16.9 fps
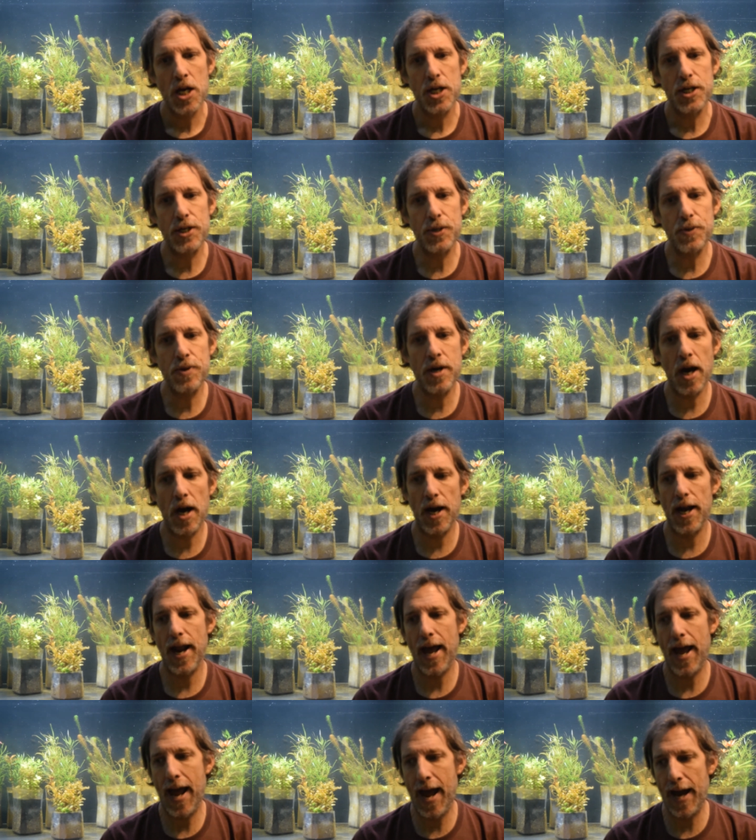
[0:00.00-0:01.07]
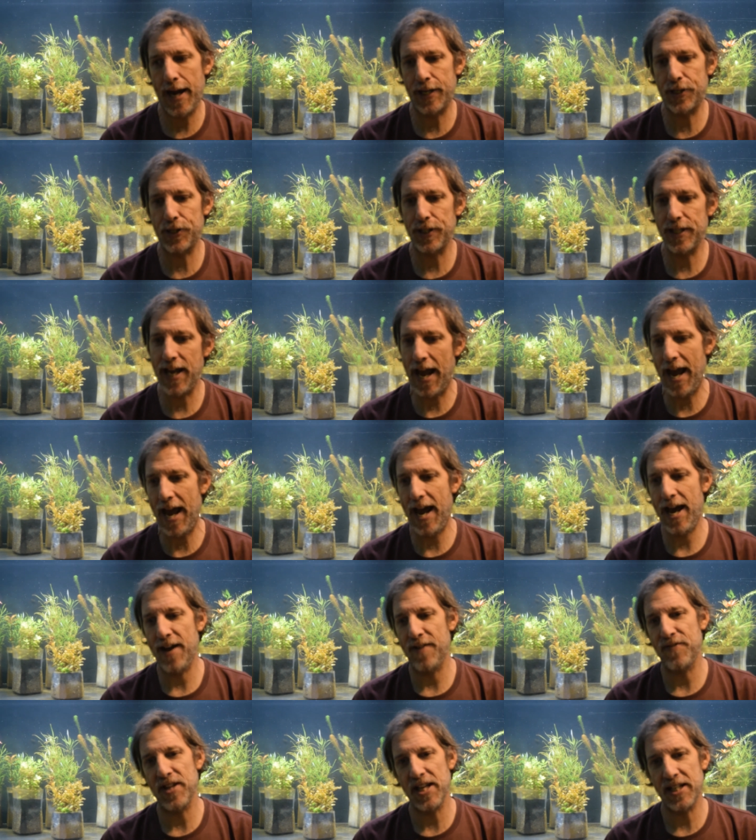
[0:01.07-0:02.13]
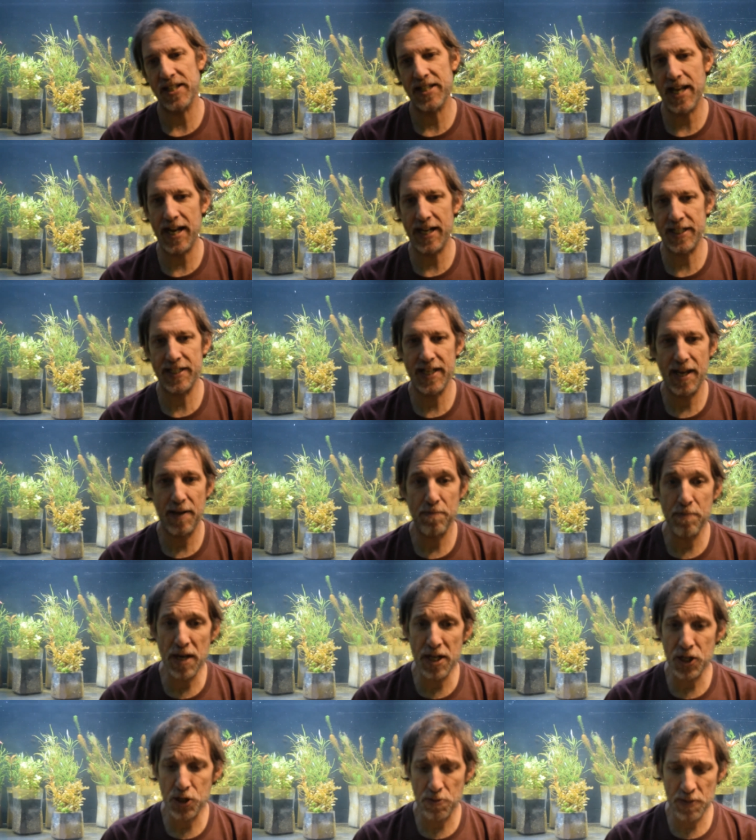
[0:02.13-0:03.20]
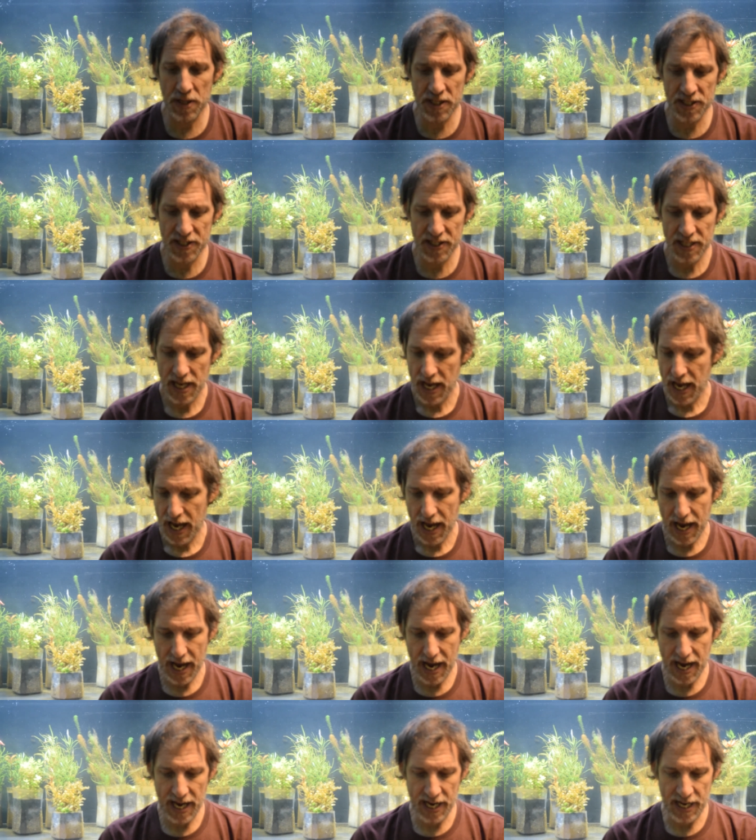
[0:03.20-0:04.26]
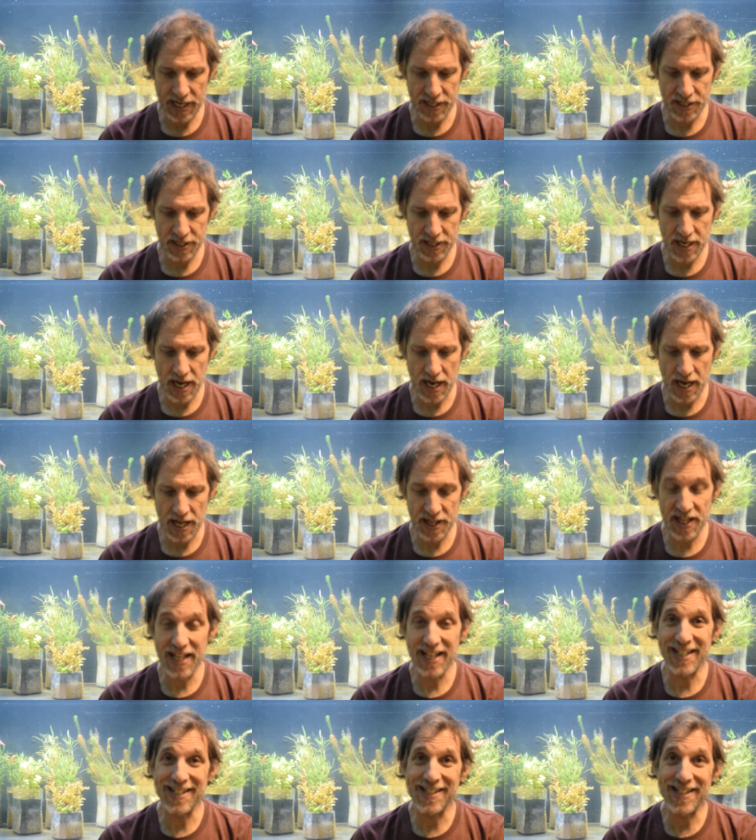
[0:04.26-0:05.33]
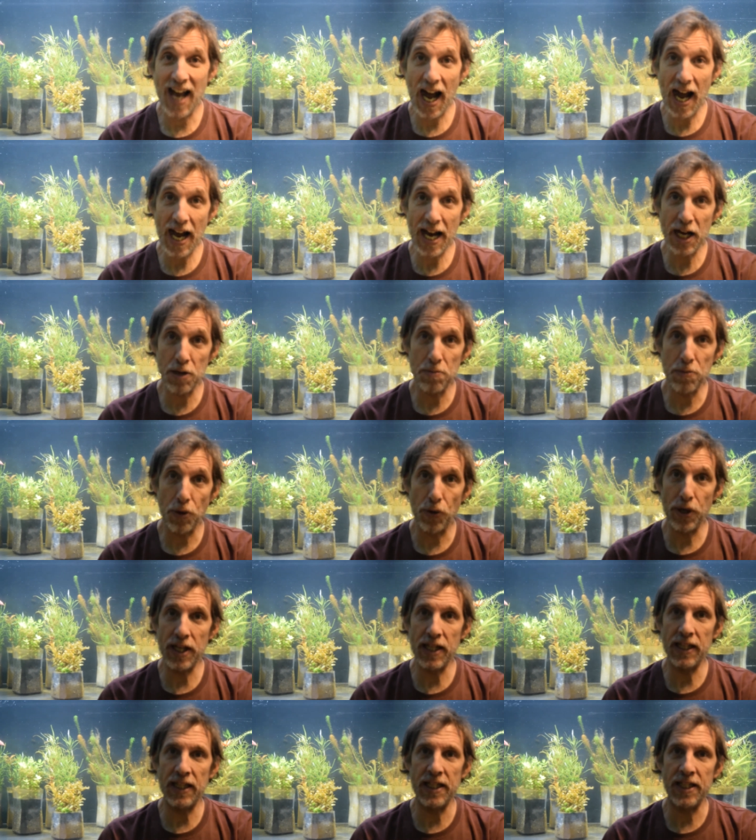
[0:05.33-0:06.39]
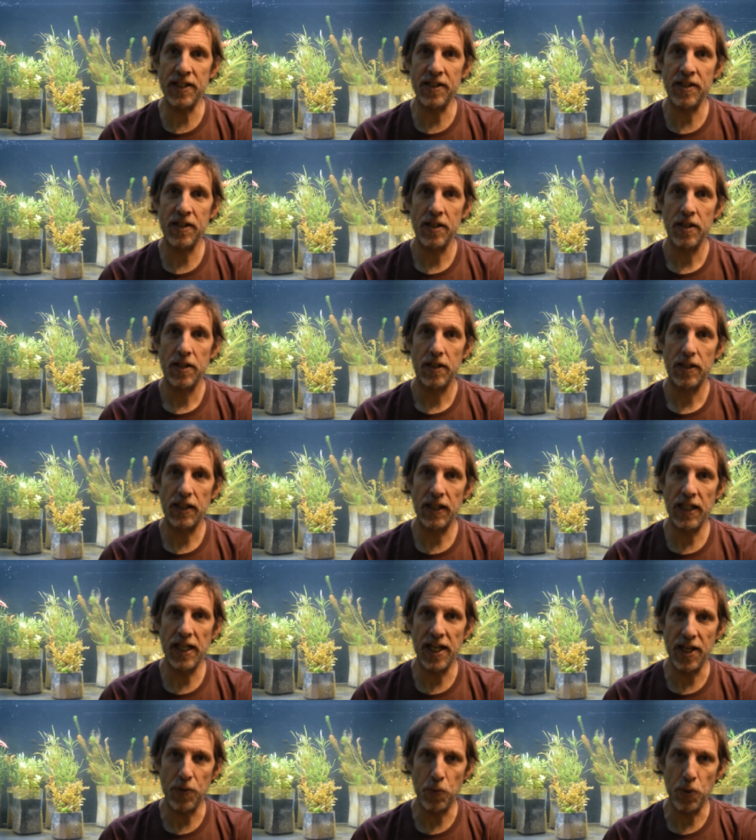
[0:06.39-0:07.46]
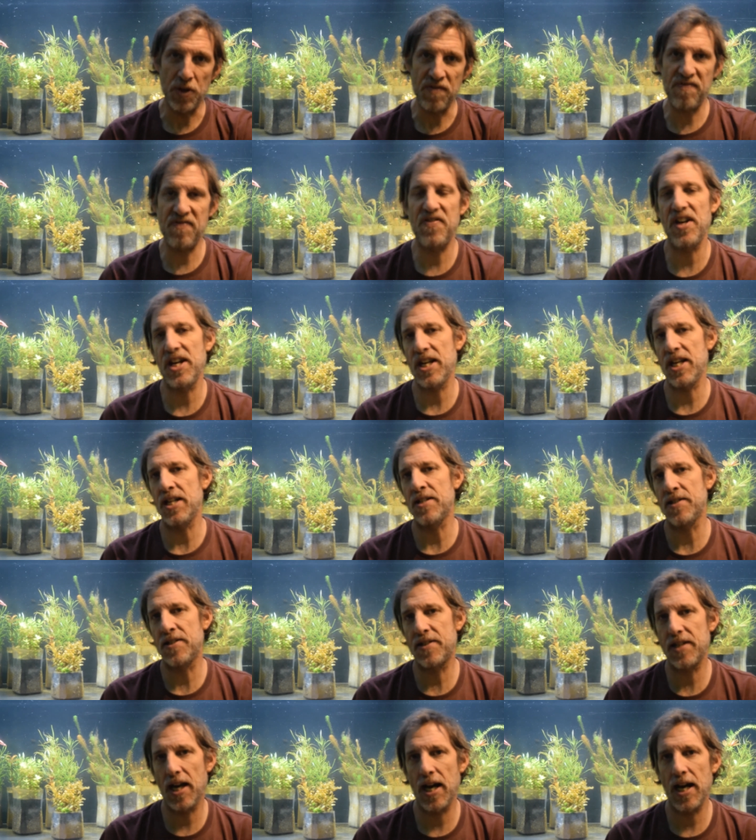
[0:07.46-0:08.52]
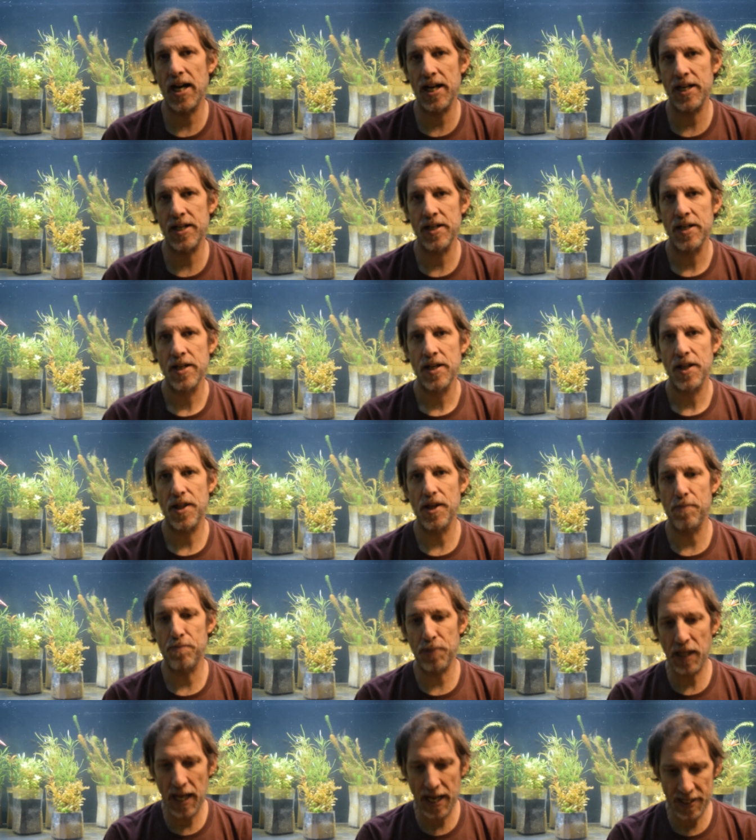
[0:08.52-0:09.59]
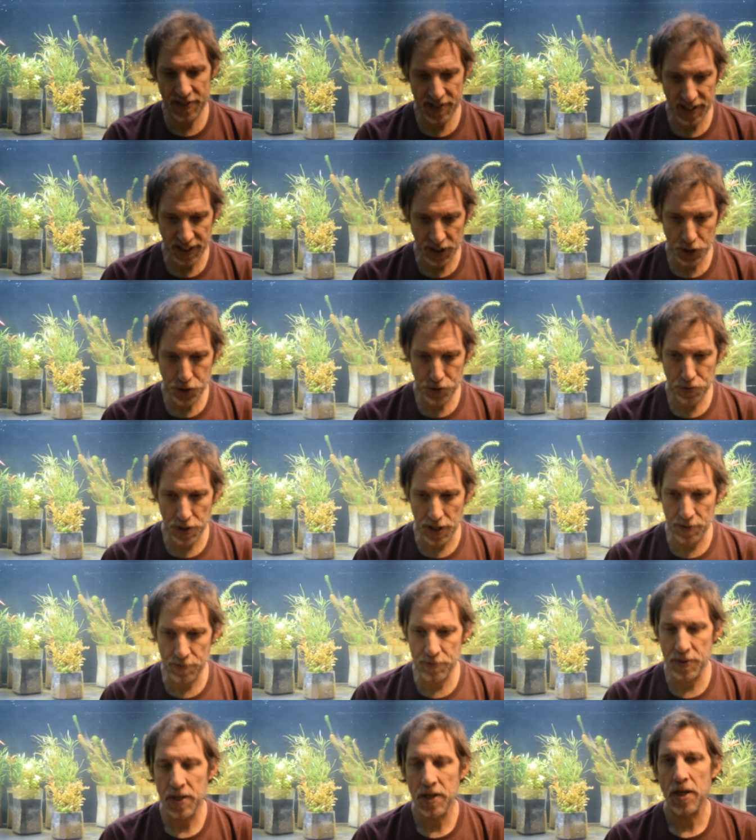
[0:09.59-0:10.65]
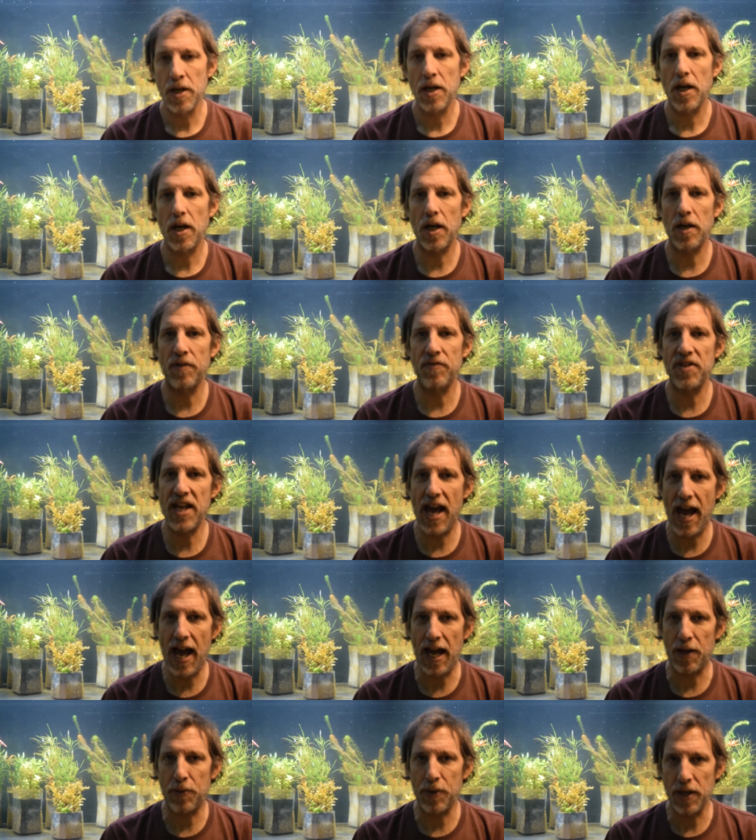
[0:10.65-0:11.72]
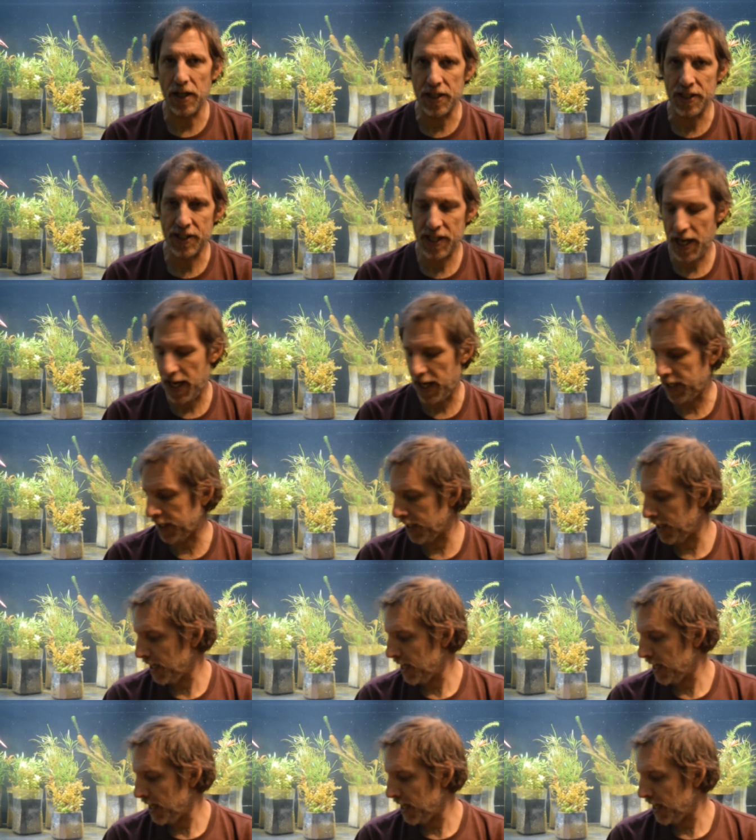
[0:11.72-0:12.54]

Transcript: do not actually have the exact same measurements, and the entire Marineland lid would fit inside the plastic trim of the Aqueon tank.